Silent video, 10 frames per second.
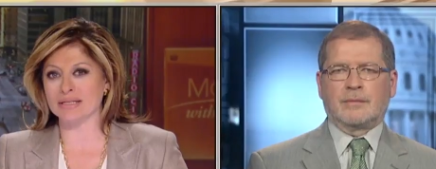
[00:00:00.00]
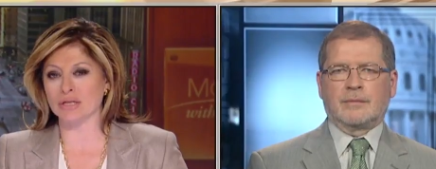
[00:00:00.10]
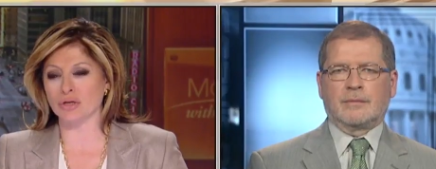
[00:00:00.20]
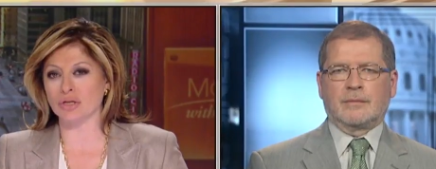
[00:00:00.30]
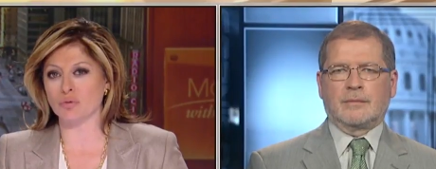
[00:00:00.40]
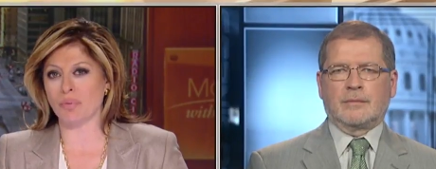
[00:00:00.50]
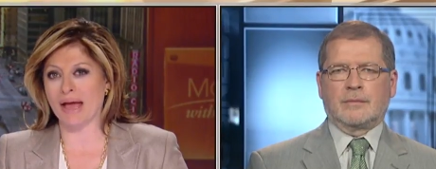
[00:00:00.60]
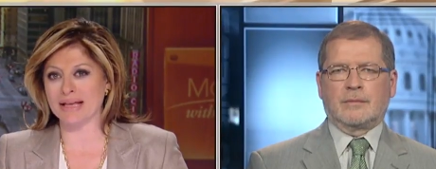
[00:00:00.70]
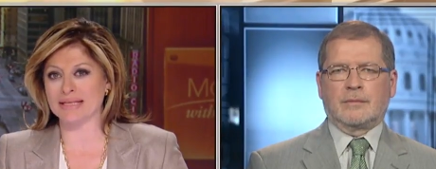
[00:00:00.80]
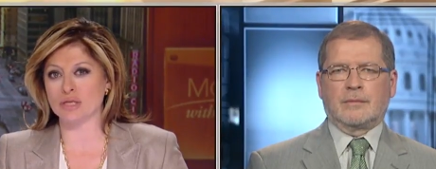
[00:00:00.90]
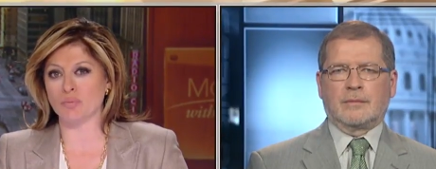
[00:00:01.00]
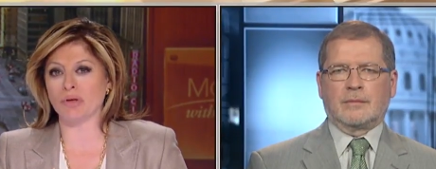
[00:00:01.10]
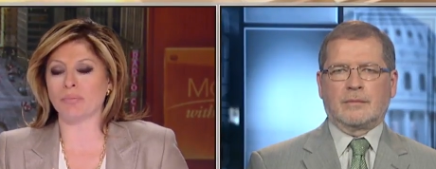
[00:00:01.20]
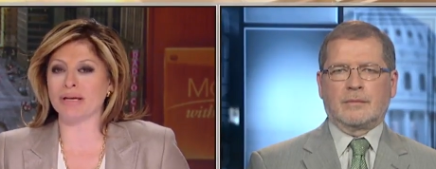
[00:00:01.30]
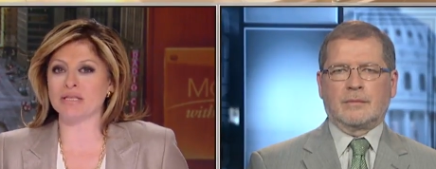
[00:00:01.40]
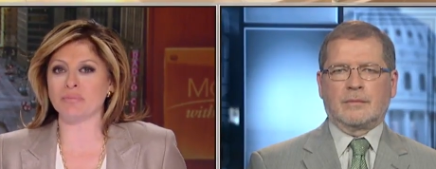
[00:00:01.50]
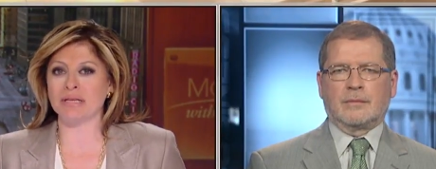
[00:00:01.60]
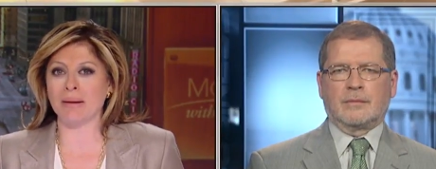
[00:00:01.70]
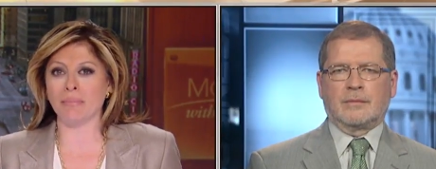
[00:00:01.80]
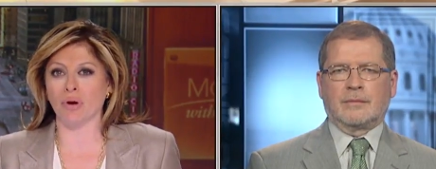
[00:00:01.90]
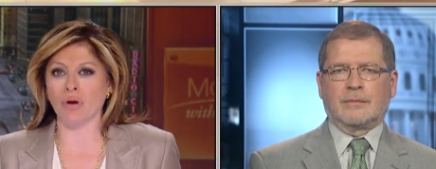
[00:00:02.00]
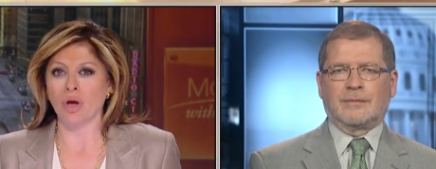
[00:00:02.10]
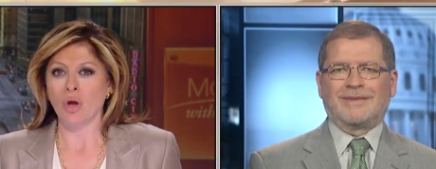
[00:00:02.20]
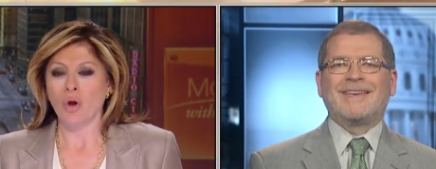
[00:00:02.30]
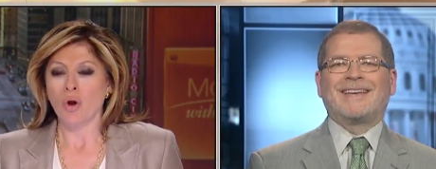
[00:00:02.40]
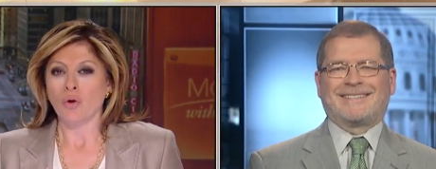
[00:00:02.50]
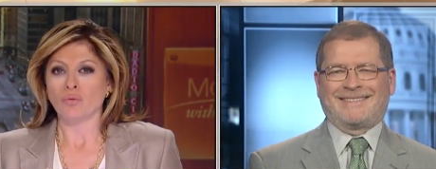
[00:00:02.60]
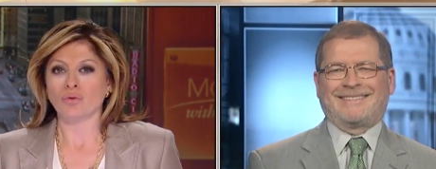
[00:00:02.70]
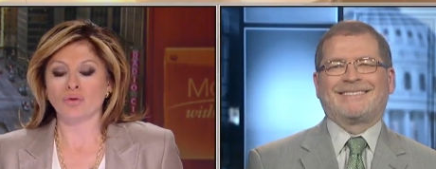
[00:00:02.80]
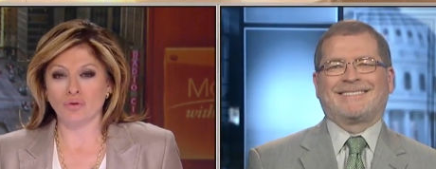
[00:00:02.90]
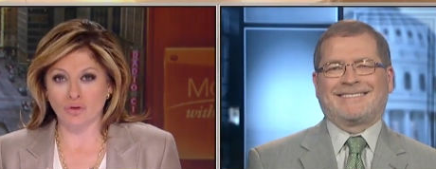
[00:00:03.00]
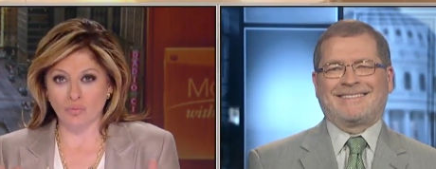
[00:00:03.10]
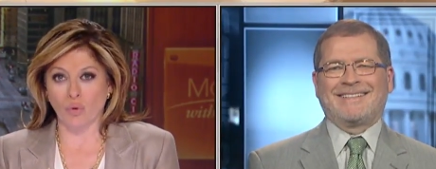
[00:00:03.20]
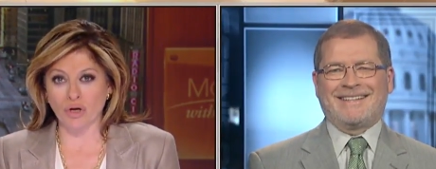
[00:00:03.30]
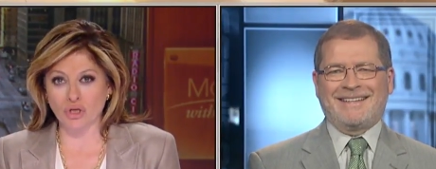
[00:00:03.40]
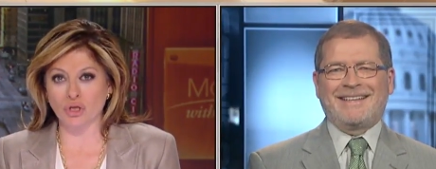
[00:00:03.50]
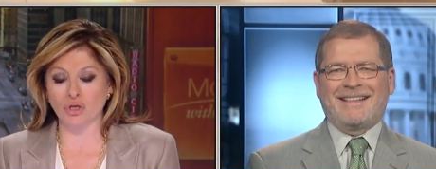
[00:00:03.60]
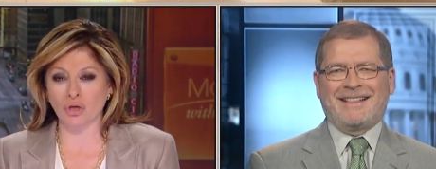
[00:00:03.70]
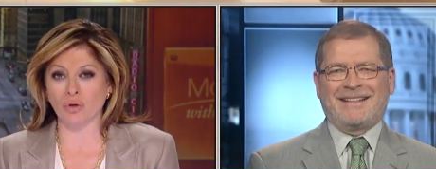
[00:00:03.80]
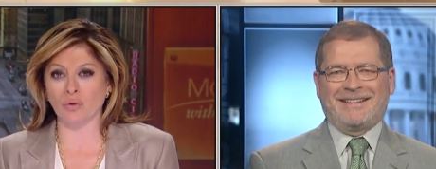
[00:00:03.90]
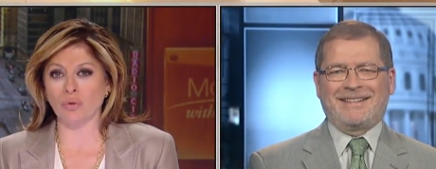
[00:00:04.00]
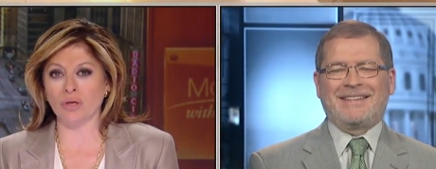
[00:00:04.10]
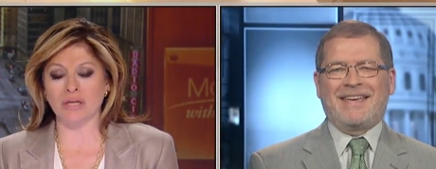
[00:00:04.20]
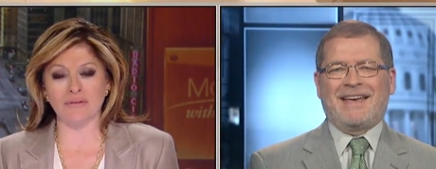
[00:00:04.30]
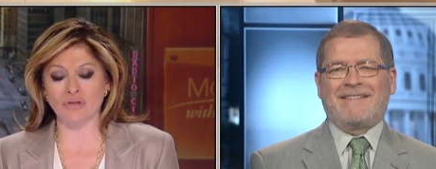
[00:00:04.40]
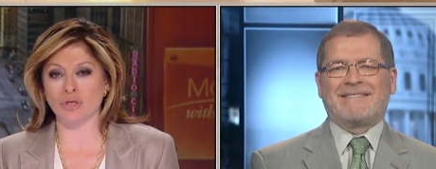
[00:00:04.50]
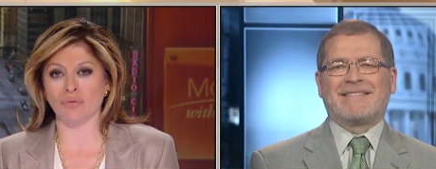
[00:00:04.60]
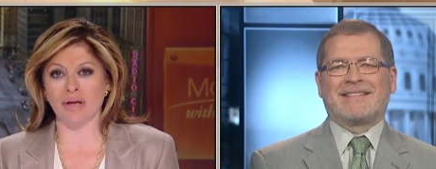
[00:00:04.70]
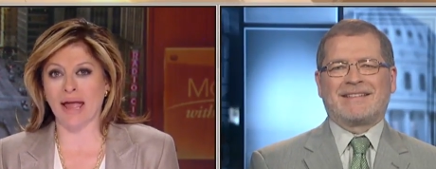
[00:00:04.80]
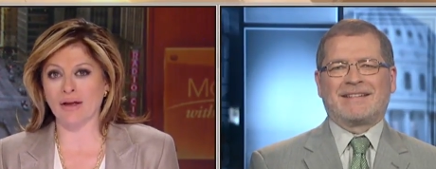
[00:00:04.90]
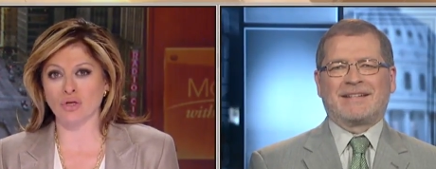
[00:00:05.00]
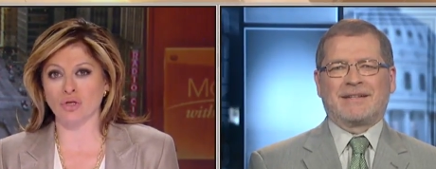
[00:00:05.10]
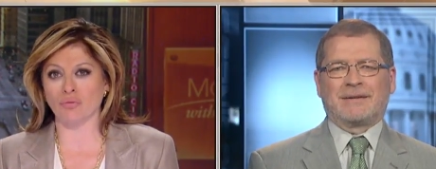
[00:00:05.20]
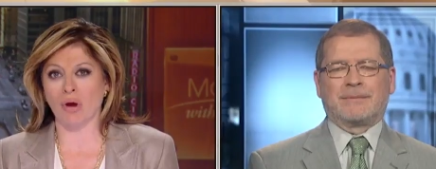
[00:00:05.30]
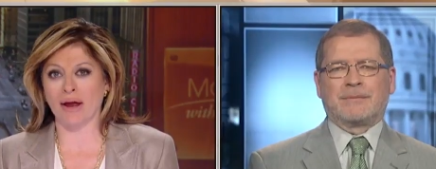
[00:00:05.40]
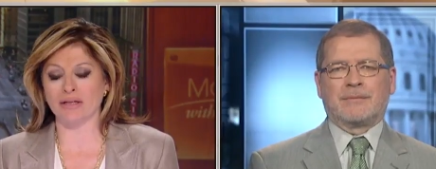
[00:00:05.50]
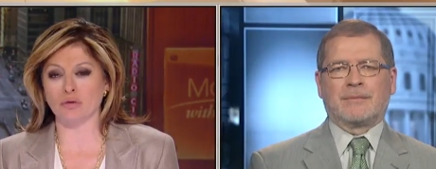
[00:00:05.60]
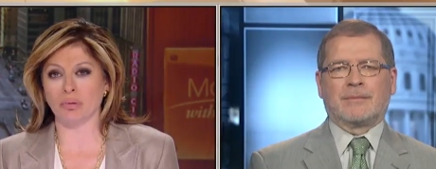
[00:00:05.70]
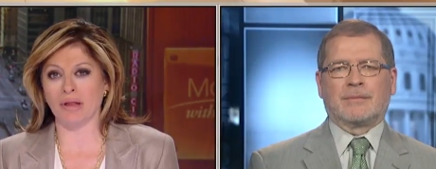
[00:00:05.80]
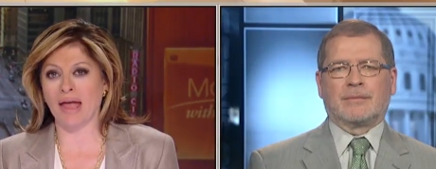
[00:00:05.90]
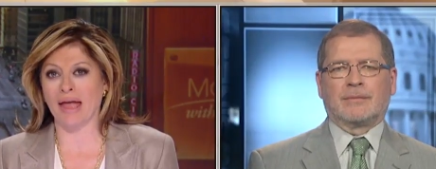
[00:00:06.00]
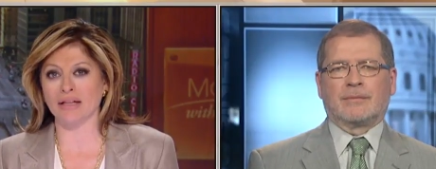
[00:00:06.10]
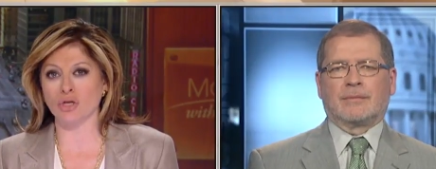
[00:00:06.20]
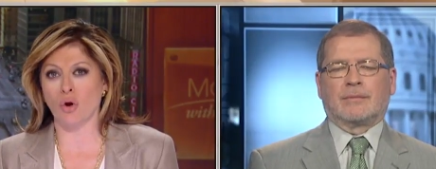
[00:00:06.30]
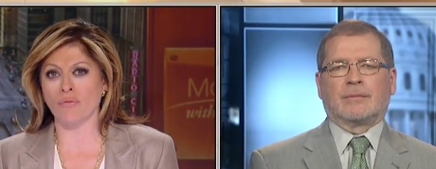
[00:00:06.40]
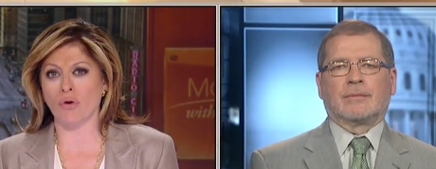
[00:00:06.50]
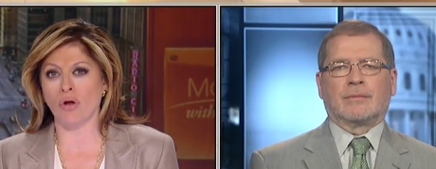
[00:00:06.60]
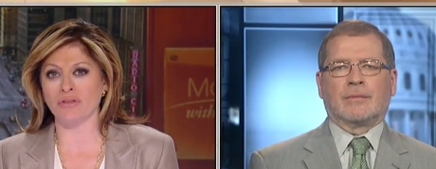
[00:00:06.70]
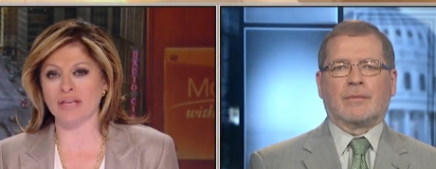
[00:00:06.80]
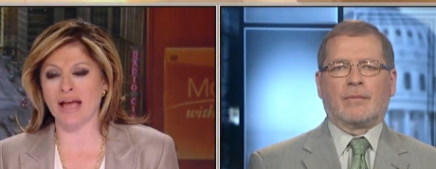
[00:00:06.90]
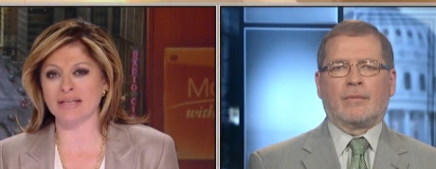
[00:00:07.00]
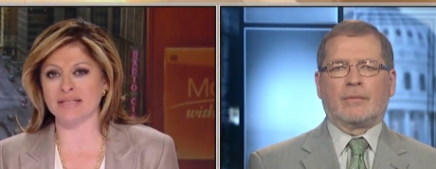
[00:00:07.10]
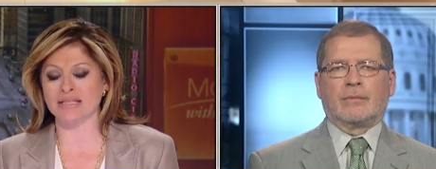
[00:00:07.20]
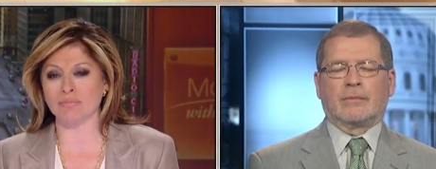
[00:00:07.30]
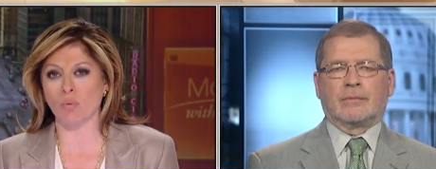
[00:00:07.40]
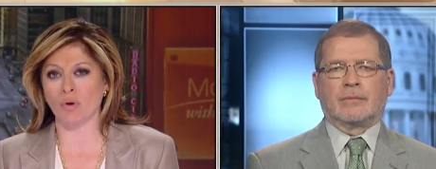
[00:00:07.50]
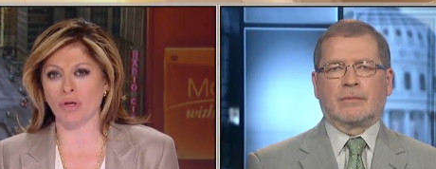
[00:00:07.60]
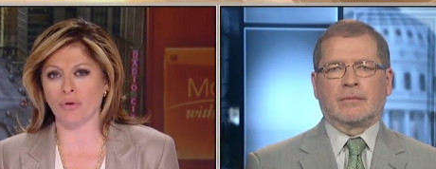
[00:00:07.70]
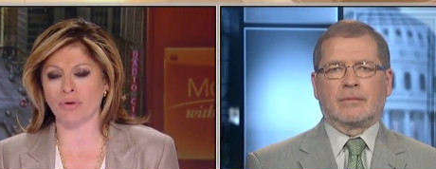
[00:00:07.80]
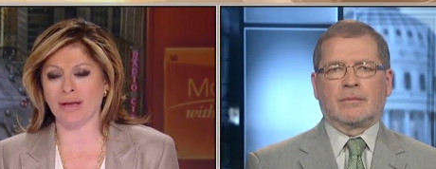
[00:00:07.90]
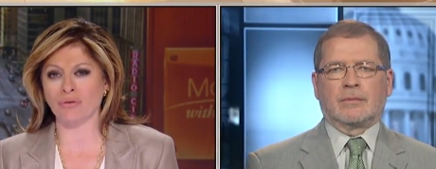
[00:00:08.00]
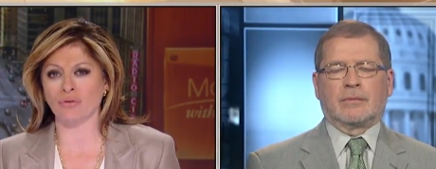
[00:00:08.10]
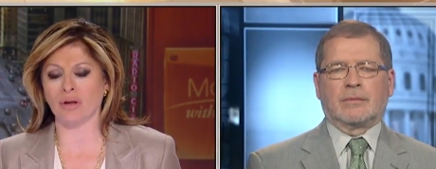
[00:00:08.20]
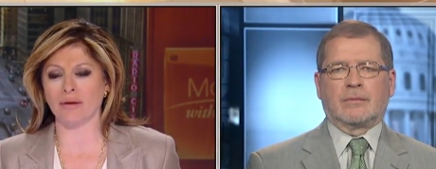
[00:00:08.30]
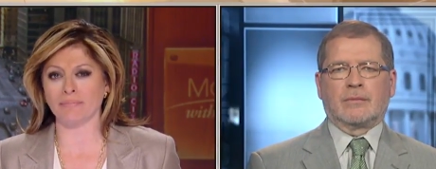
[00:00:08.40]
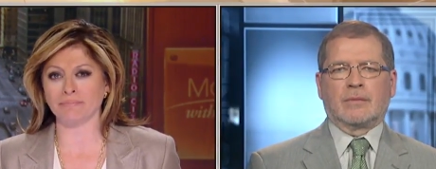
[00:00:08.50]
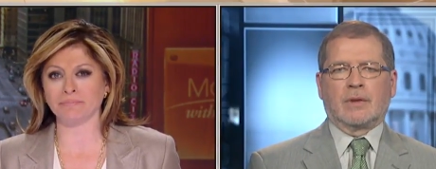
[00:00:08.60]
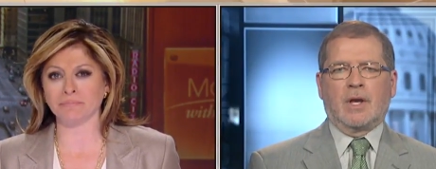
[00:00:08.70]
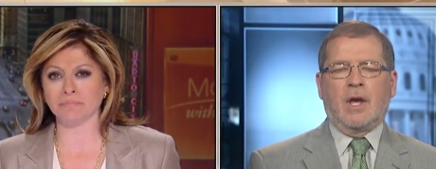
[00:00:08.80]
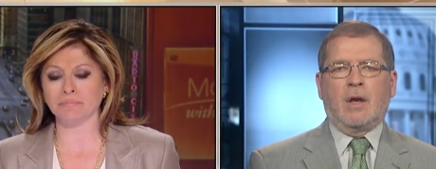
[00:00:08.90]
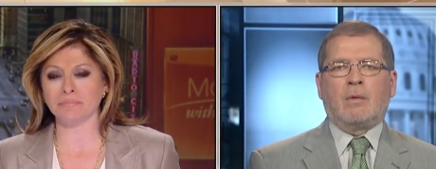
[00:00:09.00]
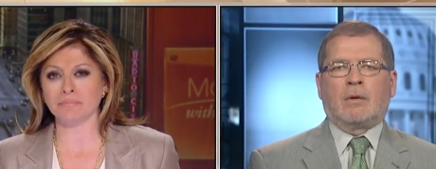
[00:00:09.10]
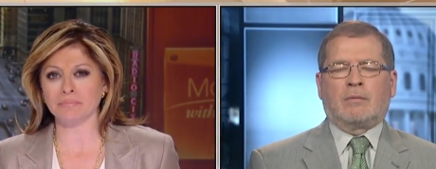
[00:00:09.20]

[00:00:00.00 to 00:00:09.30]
Speaker 1: is looking to pass this bill by September. Yes. Good morning to you. Yeah. Give us your reaction to Ryan's plan to overhaul the tax system and what you heard yesterday. Well,